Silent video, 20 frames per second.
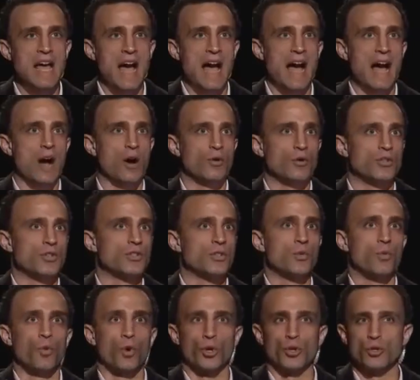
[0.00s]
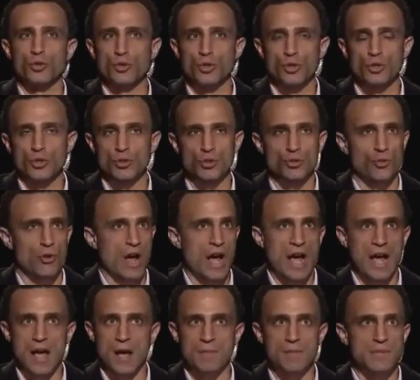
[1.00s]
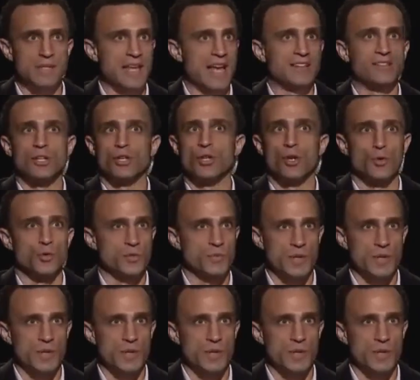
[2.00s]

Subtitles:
How does the work you just described get to those